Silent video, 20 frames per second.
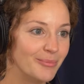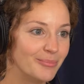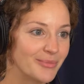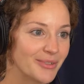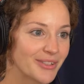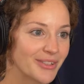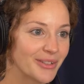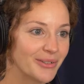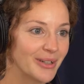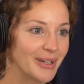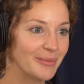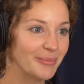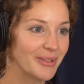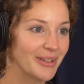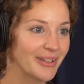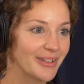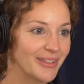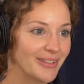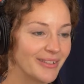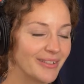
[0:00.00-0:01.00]
So I'm
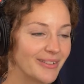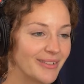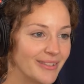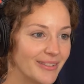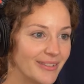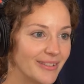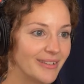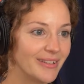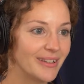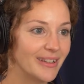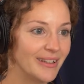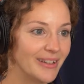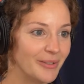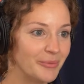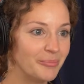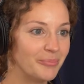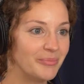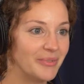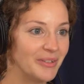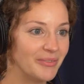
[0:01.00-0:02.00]
going to,
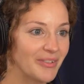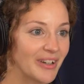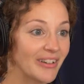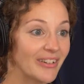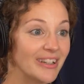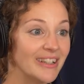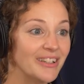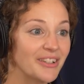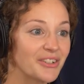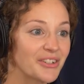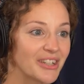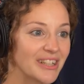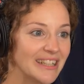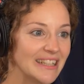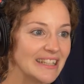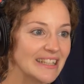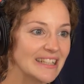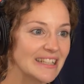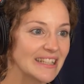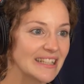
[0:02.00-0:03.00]
be very
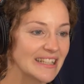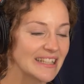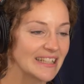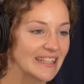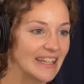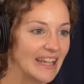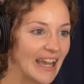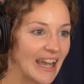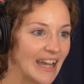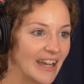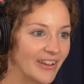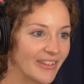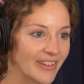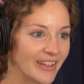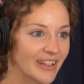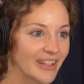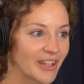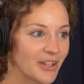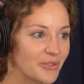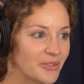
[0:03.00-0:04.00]
intrigued to see how
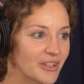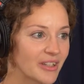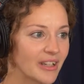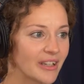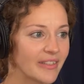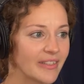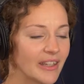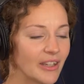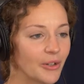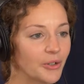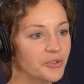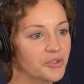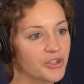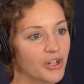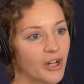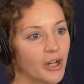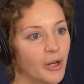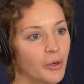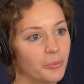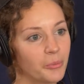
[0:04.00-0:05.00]
that goes. And I think on
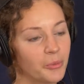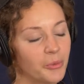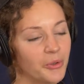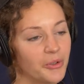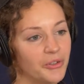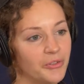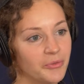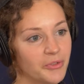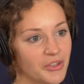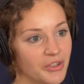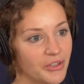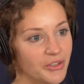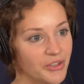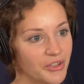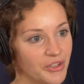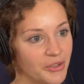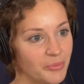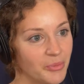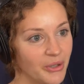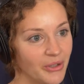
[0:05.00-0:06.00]
top, what you've
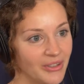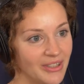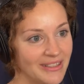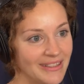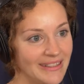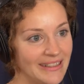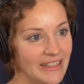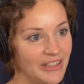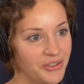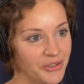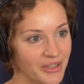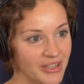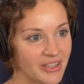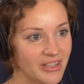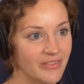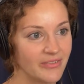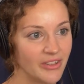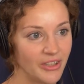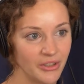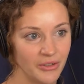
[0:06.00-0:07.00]
touched upon is the
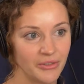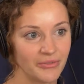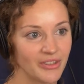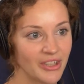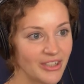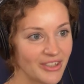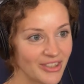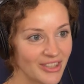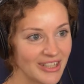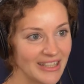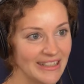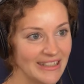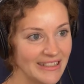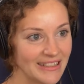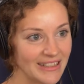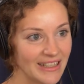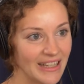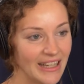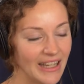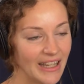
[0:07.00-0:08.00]
interest of the
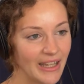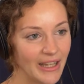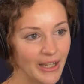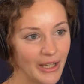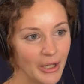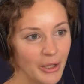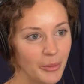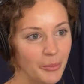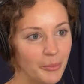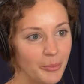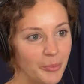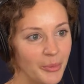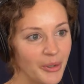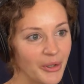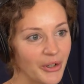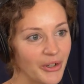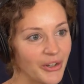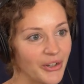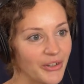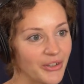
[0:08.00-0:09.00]
universities,
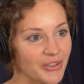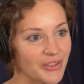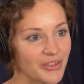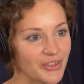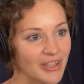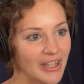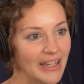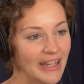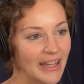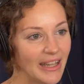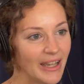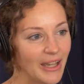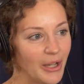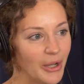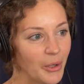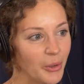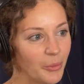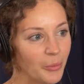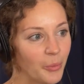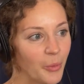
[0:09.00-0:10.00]
because
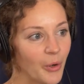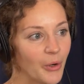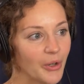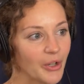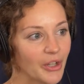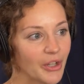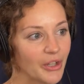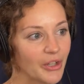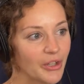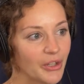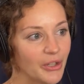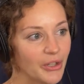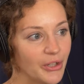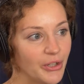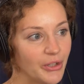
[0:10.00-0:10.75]
what we